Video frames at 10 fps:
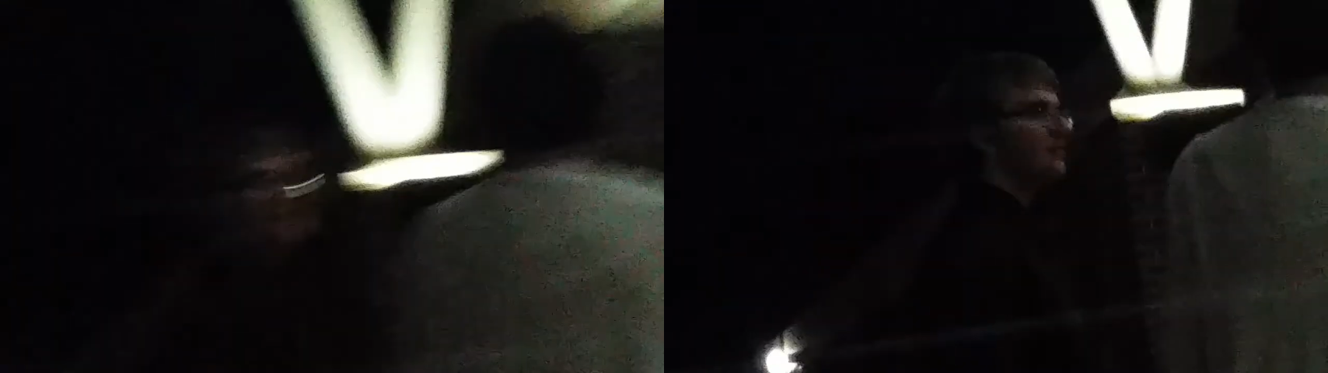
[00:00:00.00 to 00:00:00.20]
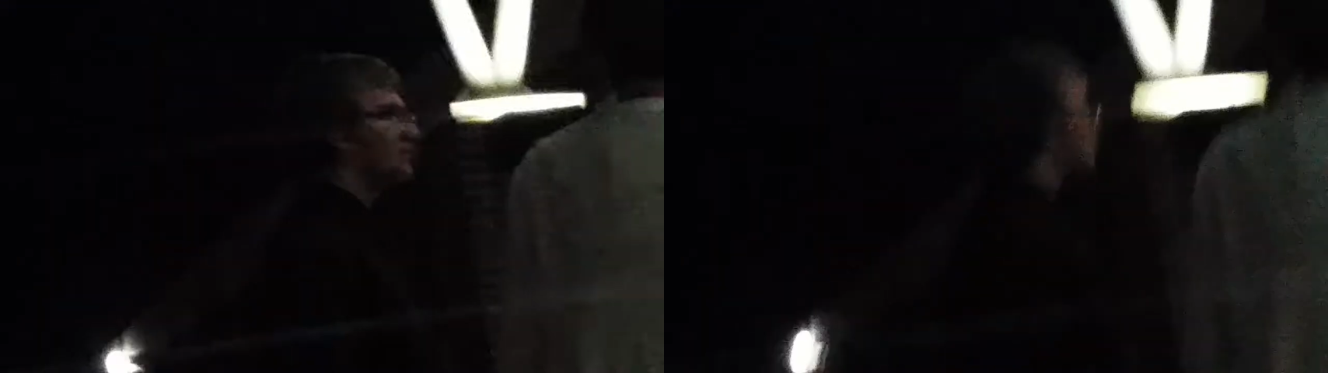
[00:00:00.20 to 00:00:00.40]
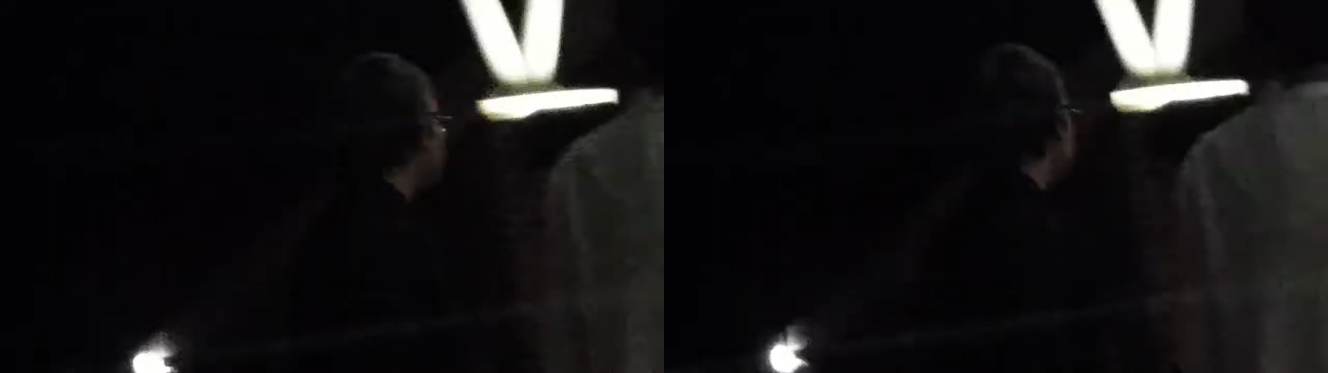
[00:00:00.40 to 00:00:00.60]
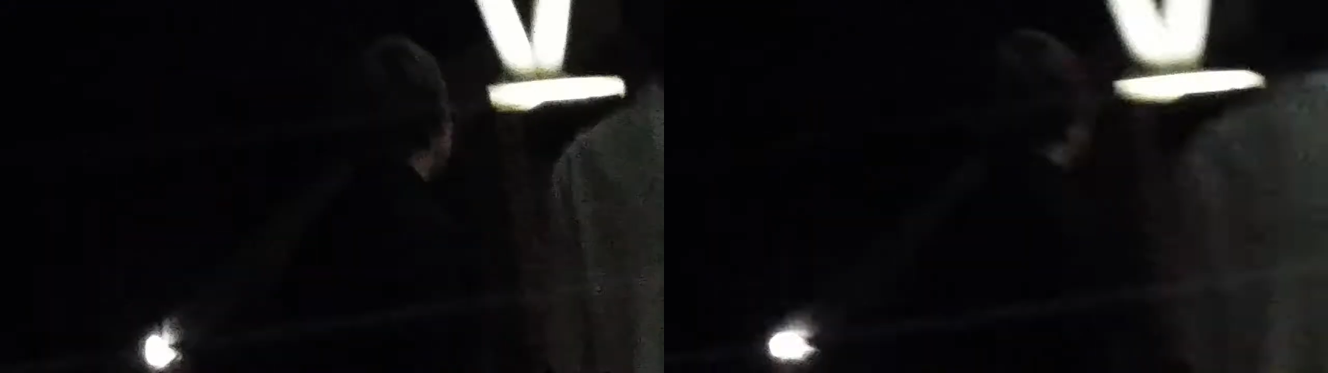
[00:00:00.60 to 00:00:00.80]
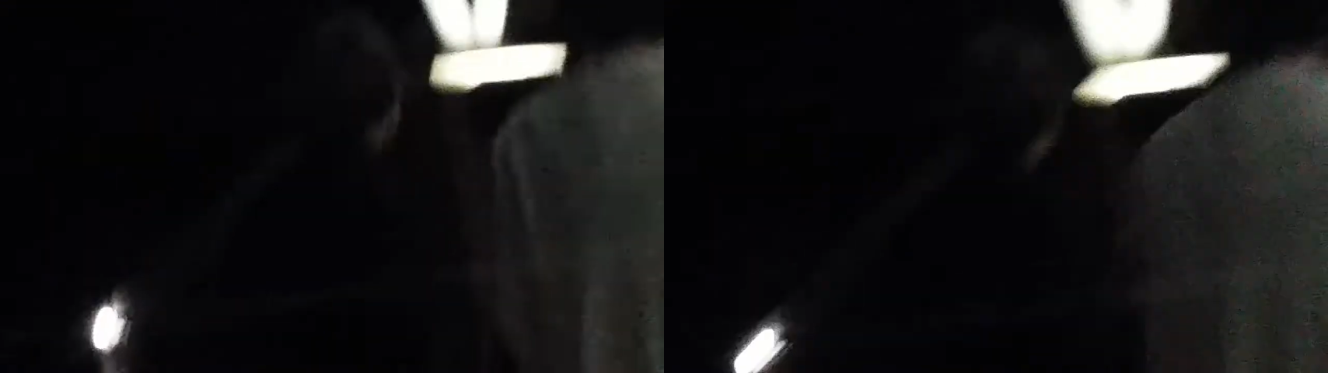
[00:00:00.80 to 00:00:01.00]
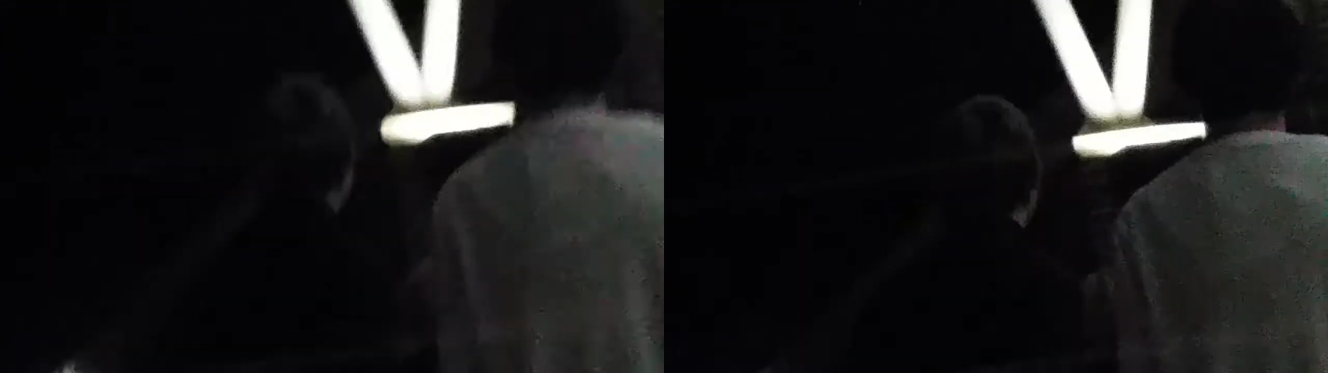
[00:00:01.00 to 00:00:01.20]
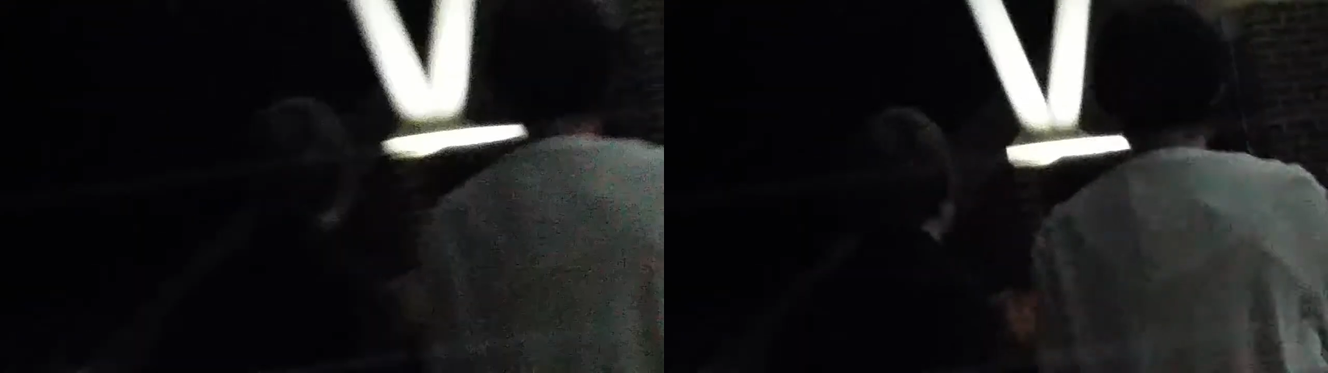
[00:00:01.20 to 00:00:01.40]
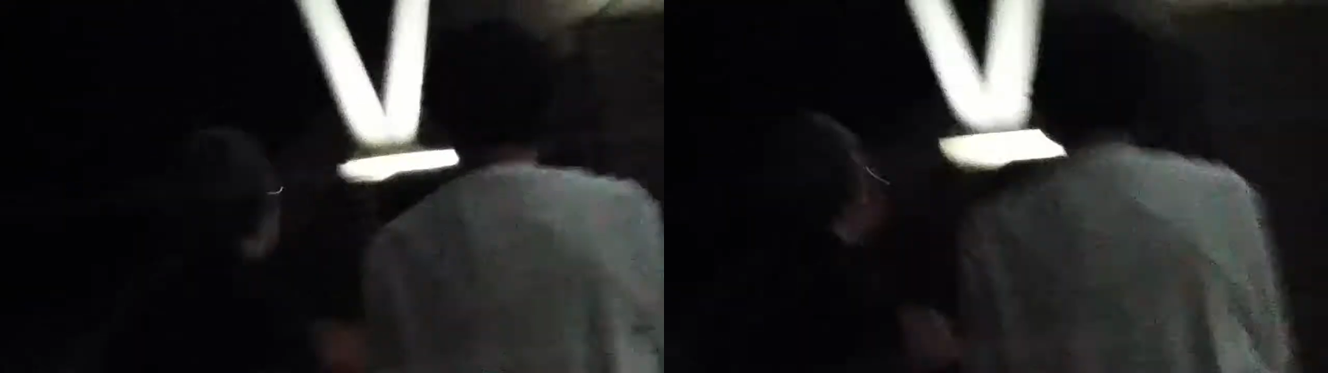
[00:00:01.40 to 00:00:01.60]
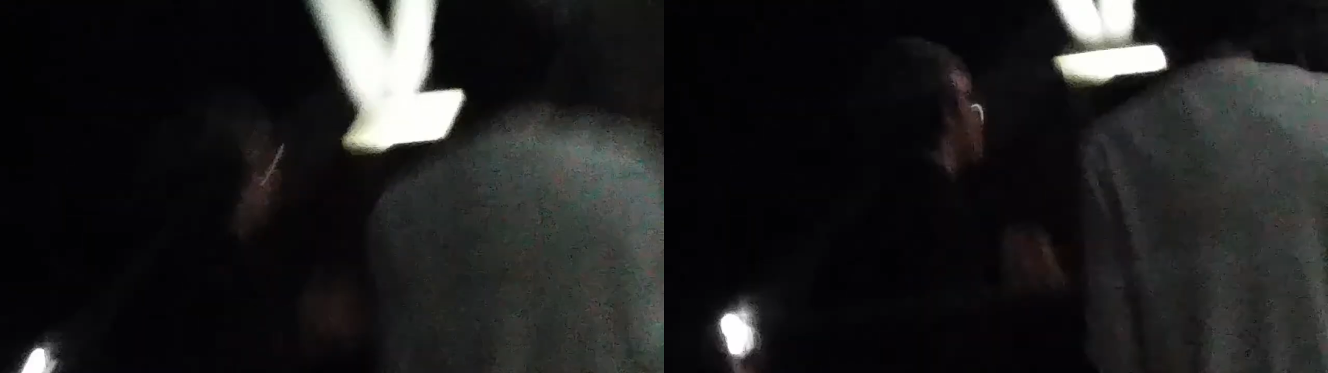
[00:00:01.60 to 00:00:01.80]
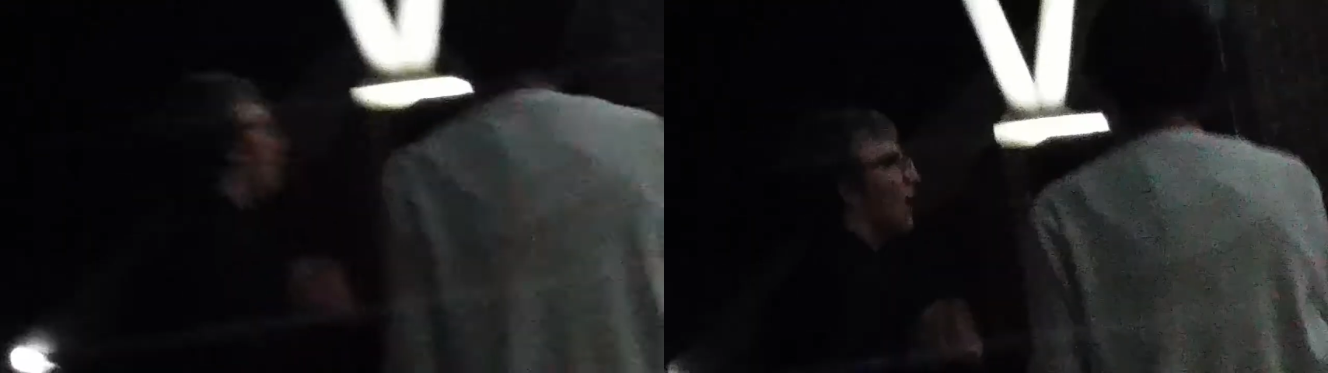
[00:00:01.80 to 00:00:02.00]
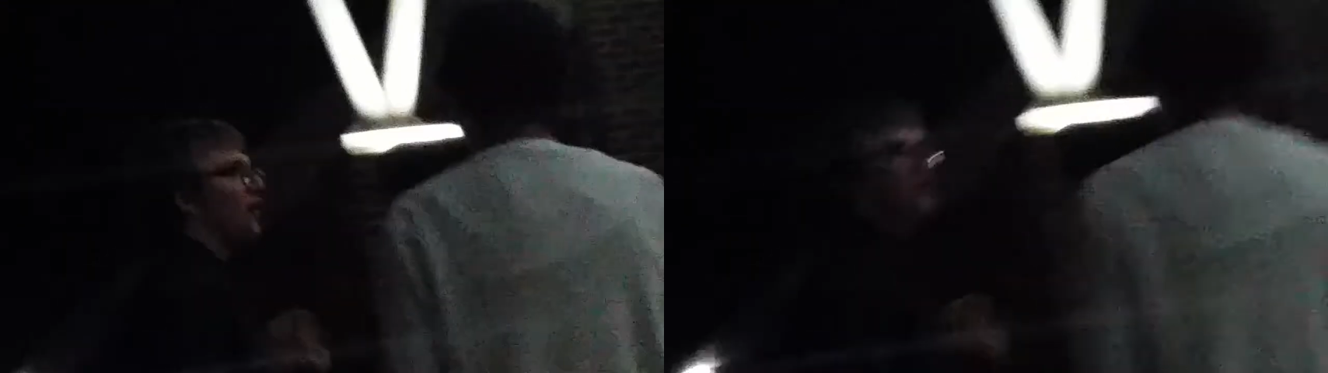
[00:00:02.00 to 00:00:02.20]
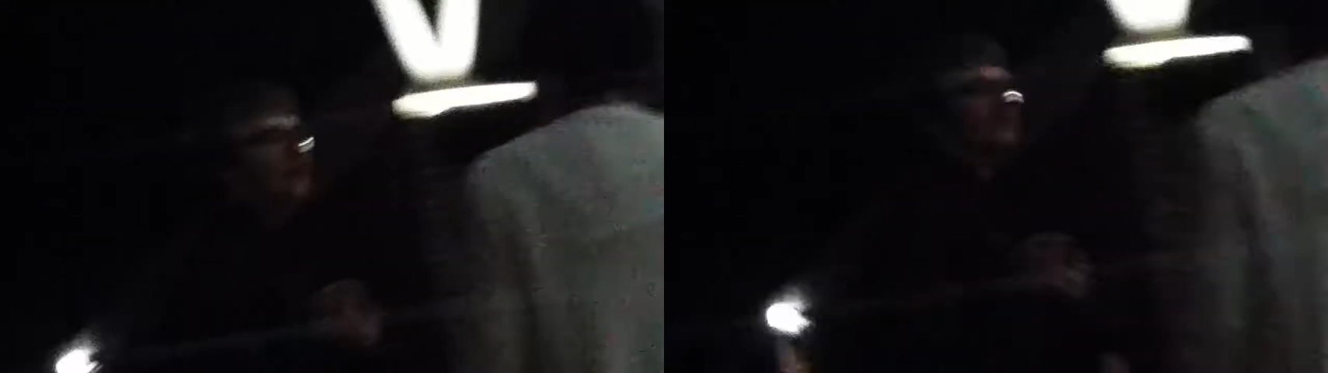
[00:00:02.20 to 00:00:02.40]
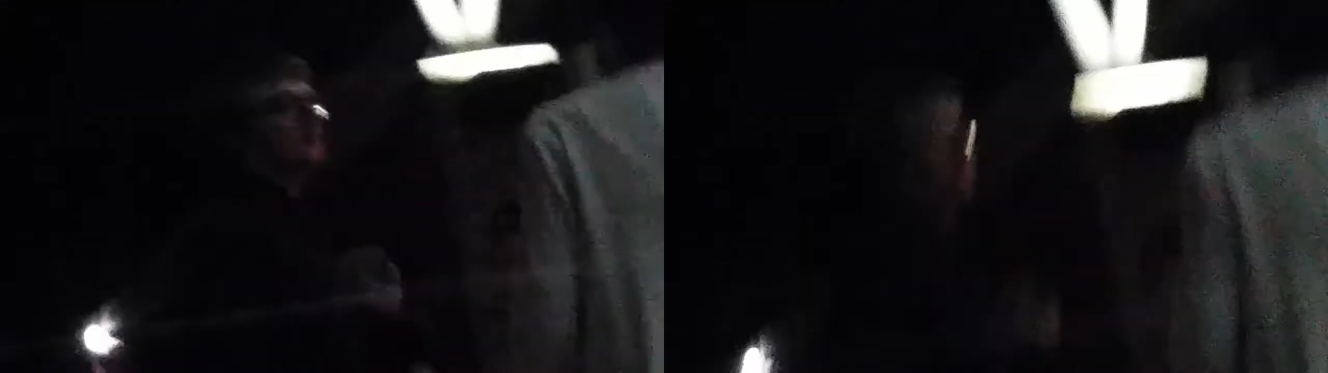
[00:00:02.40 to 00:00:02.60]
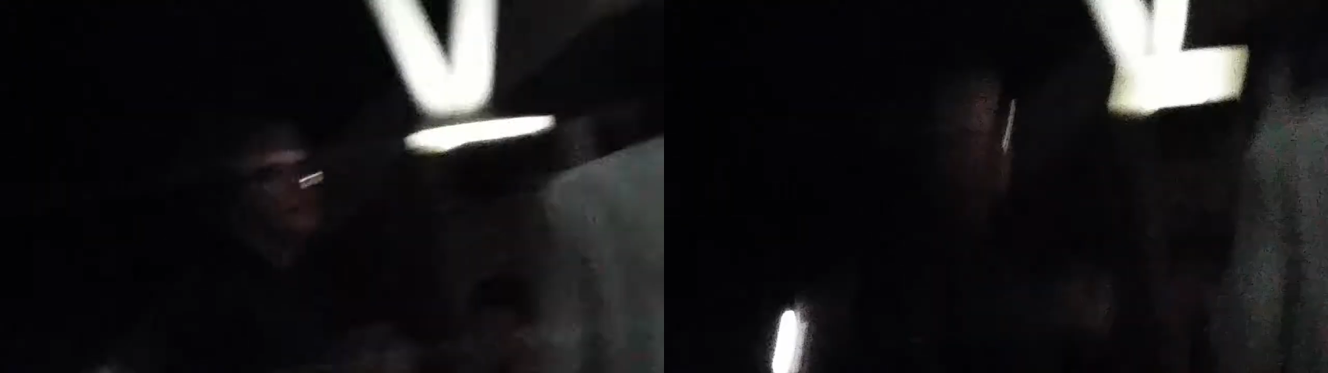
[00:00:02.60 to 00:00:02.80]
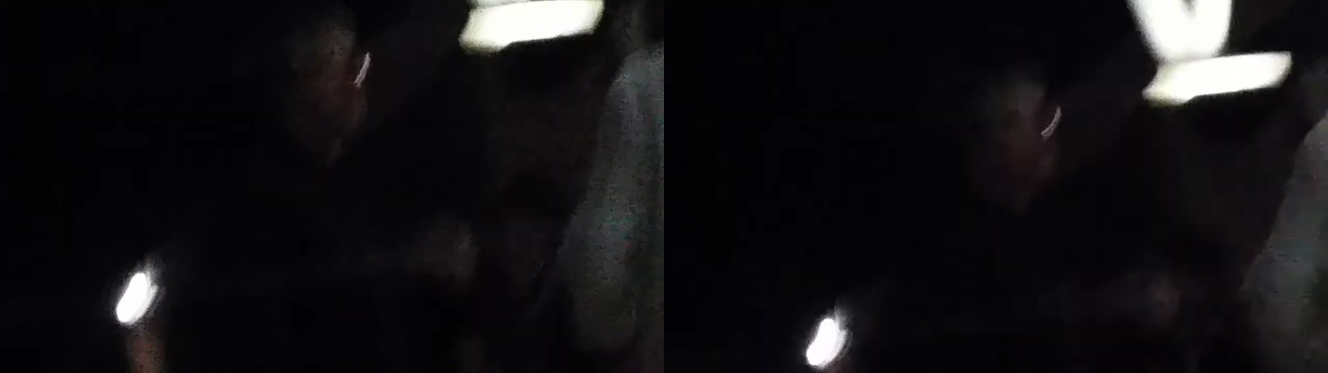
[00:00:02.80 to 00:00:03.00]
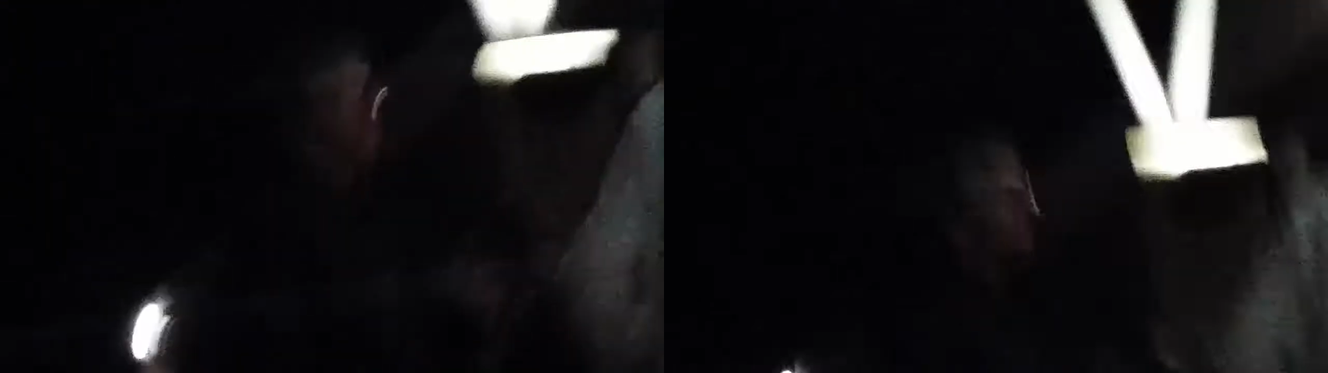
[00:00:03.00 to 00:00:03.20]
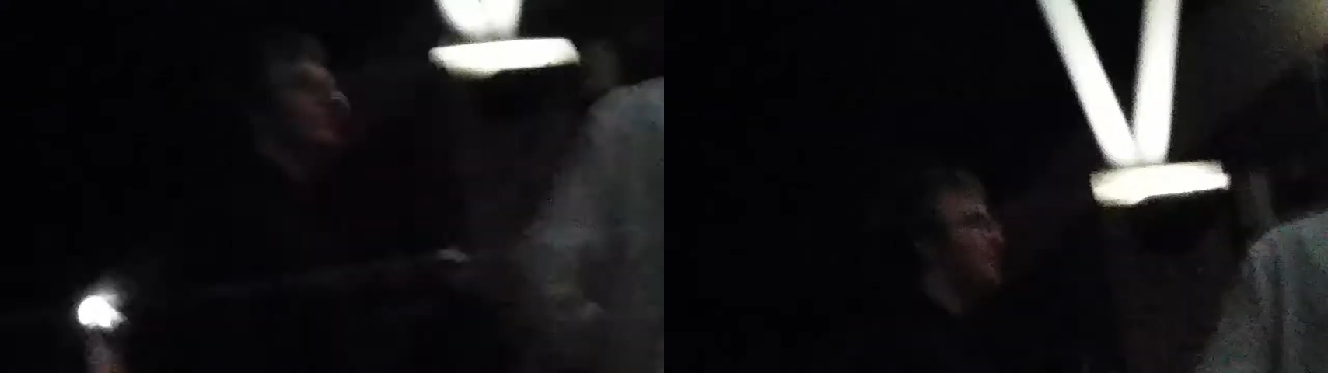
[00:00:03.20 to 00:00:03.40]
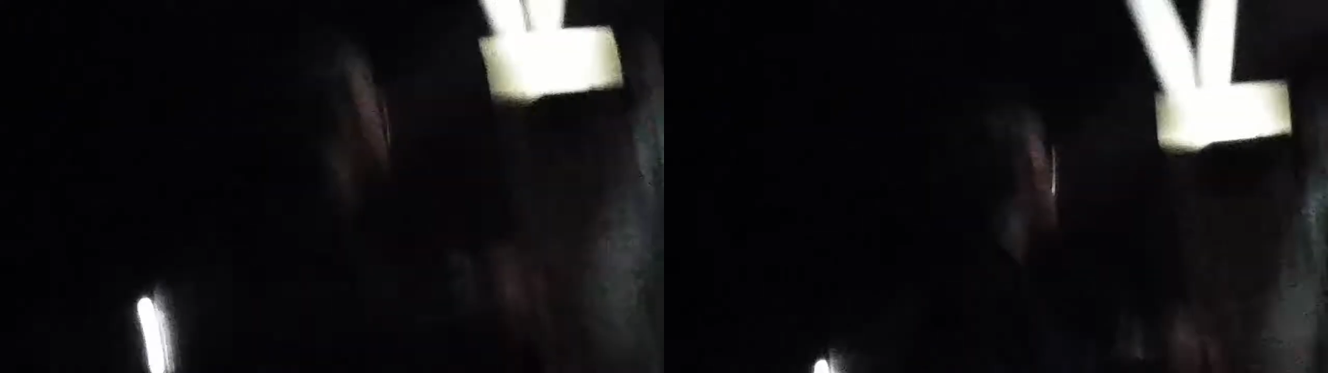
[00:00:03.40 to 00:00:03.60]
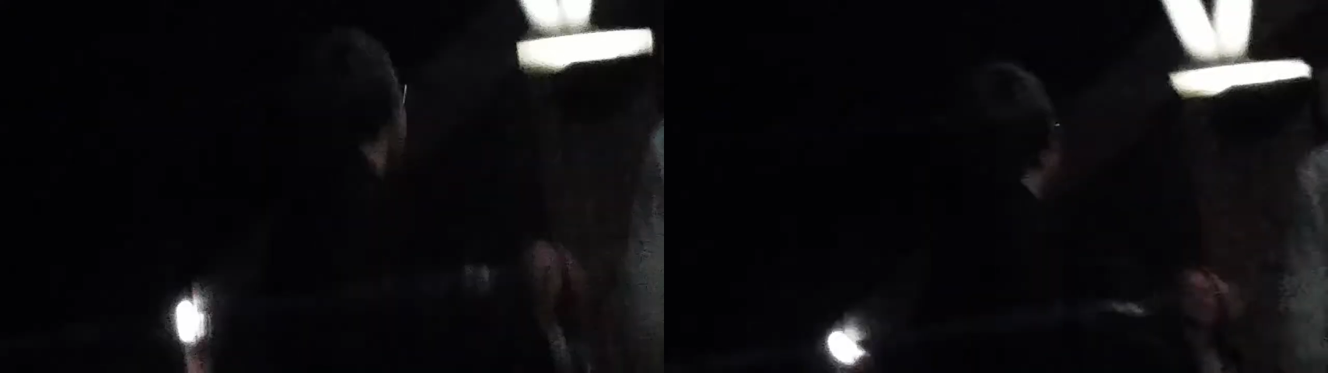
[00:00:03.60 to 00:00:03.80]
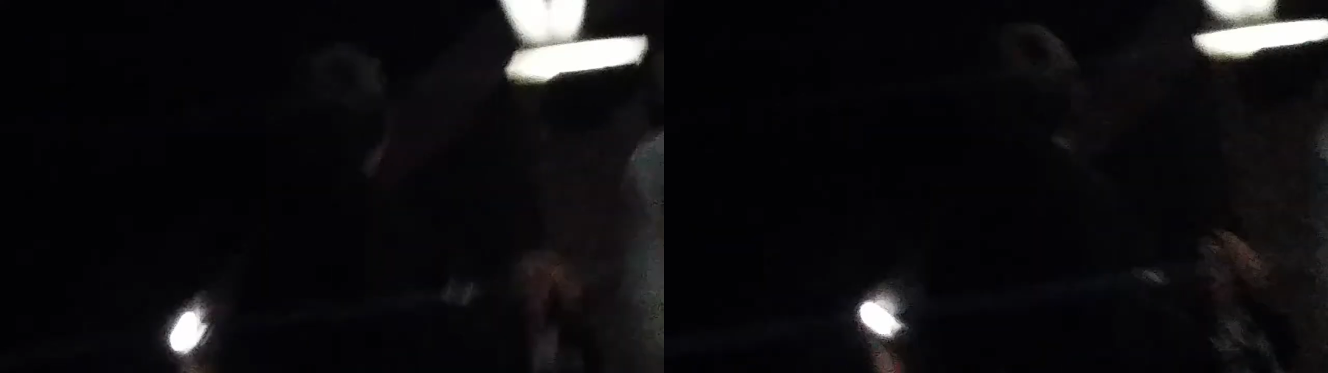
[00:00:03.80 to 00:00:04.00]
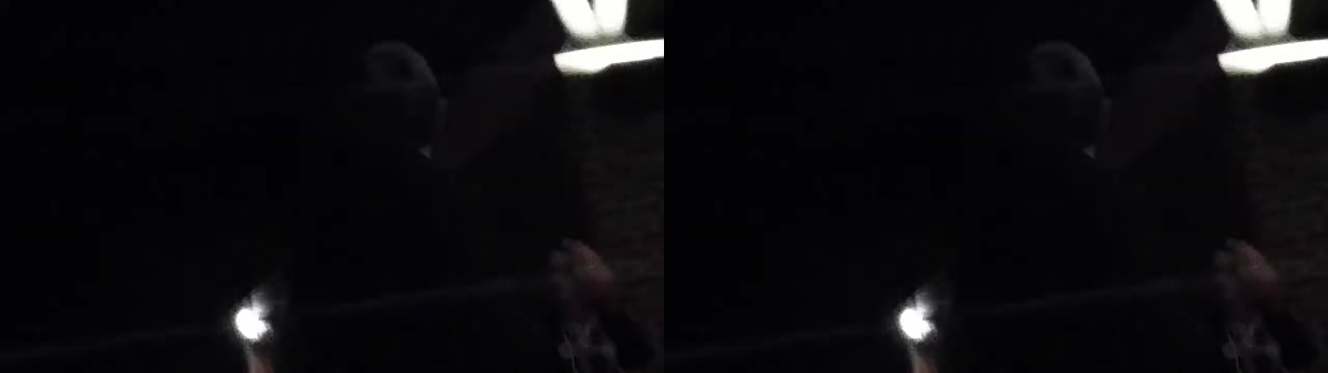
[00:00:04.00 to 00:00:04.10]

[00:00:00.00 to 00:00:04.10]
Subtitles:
No face is visible, so there are no lips to read.